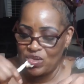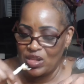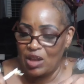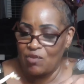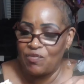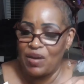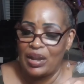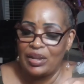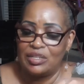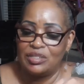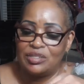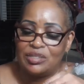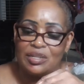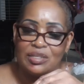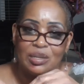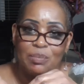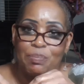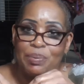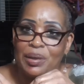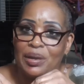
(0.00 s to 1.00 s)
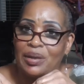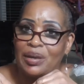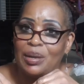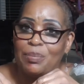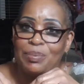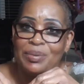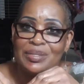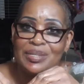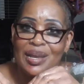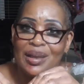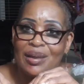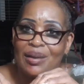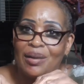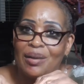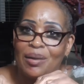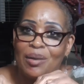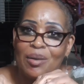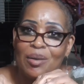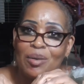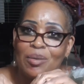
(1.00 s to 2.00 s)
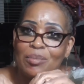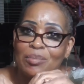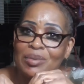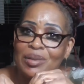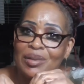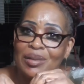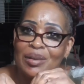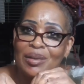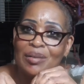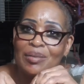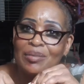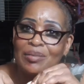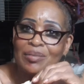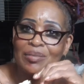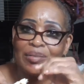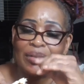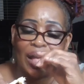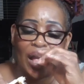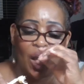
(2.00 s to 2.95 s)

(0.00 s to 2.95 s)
I volunteered to pick her up and take her home, you know.